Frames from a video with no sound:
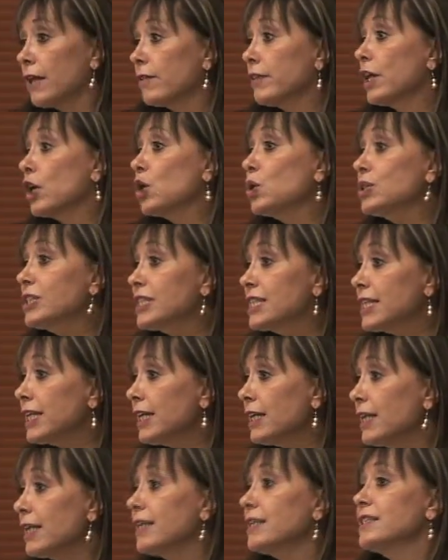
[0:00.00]
The good
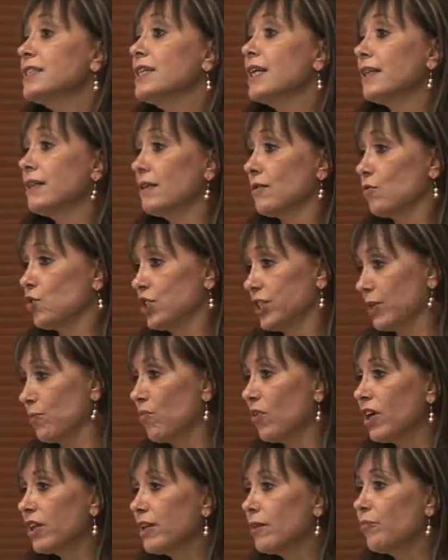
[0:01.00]
thing is that was a
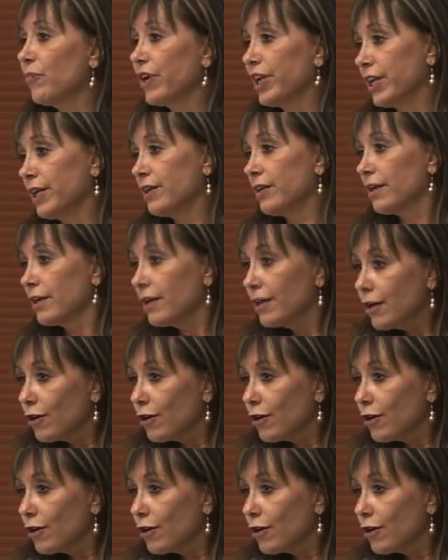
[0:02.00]
model bring